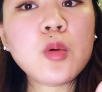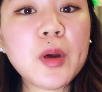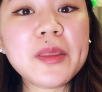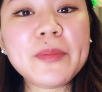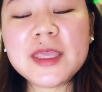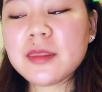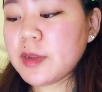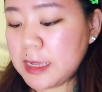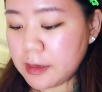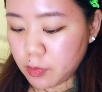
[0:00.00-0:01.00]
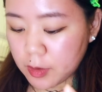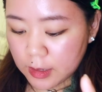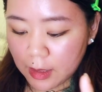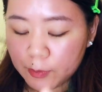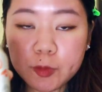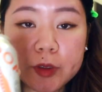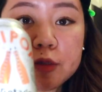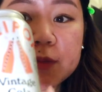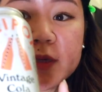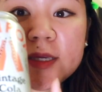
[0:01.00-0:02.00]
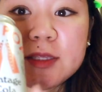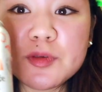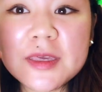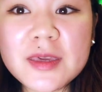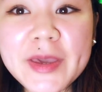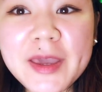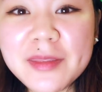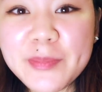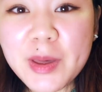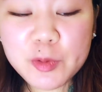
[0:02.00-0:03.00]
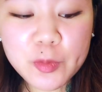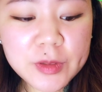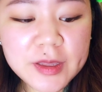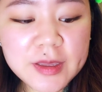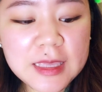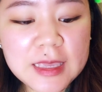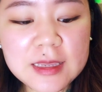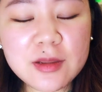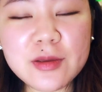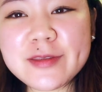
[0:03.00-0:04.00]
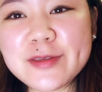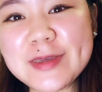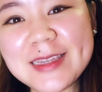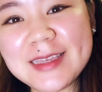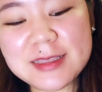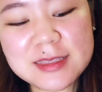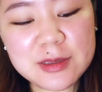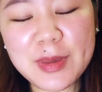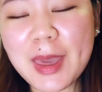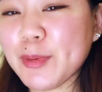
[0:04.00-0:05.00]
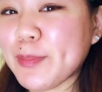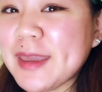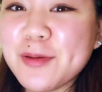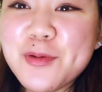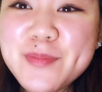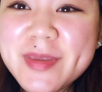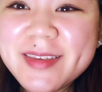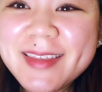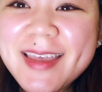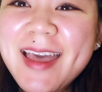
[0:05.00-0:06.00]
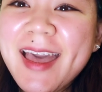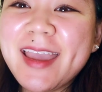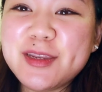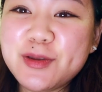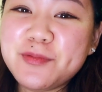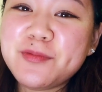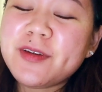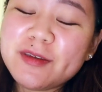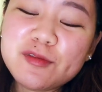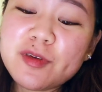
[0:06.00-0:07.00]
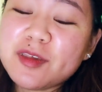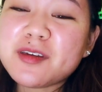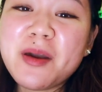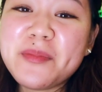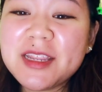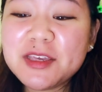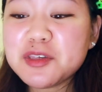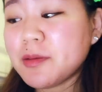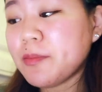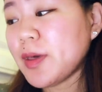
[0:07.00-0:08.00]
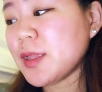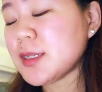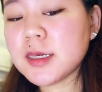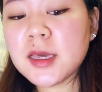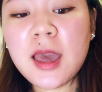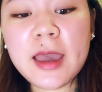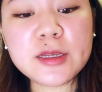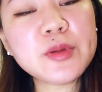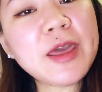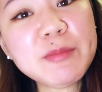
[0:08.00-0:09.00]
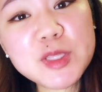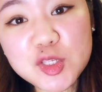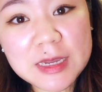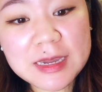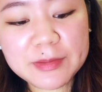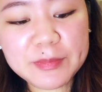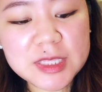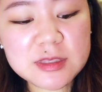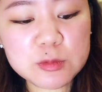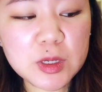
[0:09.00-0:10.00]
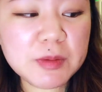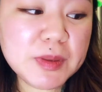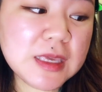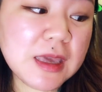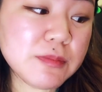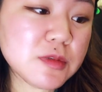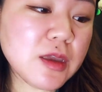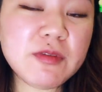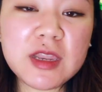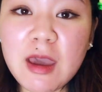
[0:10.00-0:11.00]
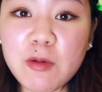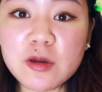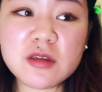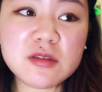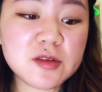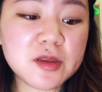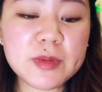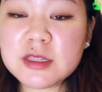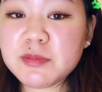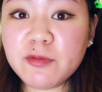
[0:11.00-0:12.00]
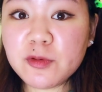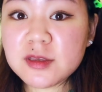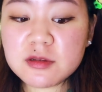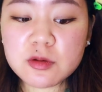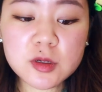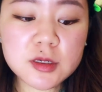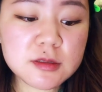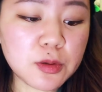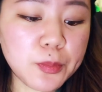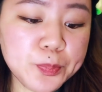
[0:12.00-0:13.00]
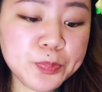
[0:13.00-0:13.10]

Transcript: While I'm making the banana bread, I'm going to be drinking my olipop cola and also eating some apple pie oatmeal. I know, very strange combination, but I don't have much time. It's 1 p.m., so I have an hour and 30 minutes before I start work, so